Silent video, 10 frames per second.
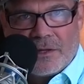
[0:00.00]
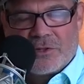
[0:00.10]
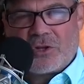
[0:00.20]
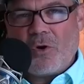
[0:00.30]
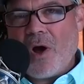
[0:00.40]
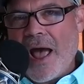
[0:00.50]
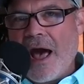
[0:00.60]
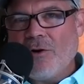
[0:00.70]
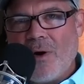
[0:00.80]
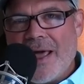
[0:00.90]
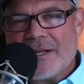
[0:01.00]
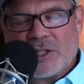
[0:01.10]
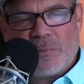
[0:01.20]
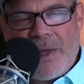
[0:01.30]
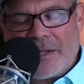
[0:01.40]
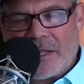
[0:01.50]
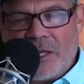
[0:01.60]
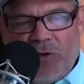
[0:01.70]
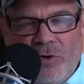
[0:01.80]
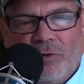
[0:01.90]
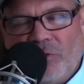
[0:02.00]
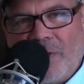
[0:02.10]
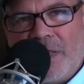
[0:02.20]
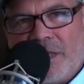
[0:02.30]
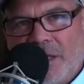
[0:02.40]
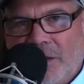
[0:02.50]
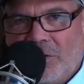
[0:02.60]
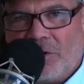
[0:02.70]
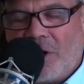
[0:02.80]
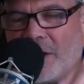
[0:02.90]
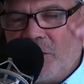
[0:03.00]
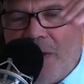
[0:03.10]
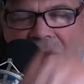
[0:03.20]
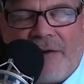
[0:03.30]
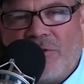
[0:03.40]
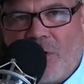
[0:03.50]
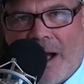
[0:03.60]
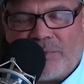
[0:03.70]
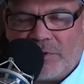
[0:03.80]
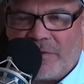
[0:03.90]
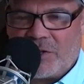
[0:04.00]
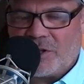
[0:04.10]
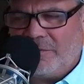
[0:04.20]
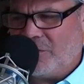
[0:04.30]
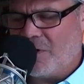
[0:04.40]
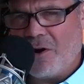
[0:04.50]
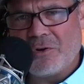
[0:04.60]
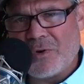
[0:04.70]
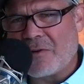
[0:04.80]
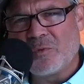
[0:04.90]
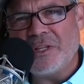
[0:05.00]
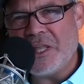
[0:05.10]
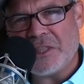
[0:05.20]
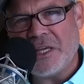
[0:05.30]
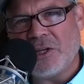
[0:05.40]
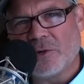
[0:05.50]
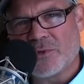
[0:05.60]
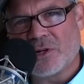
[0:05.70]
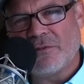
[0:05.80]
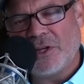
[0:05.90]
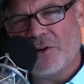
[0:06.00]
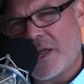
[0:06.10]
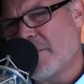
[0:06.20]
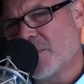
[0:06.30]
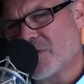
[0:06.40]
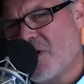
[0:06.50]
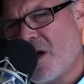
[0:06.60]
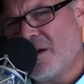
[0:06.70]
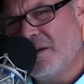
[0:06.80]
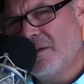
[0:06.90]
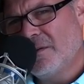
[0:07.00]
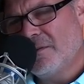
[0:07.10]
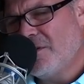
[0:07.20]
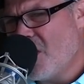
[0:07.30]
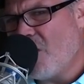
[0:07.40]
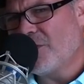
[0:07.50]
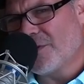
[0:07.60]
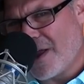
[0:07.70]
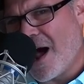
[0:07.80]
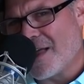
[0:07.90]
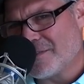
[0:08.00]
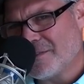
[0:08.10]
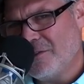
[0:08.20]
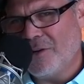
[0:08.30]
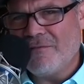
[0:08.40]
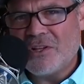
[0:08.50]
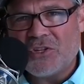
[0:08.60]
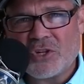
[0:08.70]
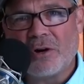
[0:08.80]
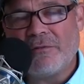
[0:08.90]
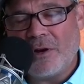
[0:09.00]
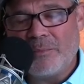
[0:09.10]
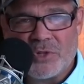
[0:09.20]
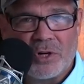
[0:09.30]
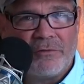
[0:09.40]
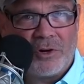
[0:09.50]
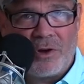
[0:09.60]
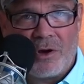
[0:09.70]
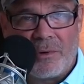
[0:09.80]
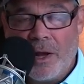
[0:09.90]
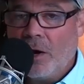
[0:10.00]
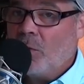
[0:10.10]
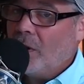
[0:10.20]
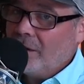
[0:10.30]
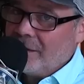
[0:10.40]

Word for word: So how do I expect that you don't do anything at your lawn? You have no observation of your own. Do I really think you're observing your neighbor's lawn? No, you're not. You don't even observe your own. Well,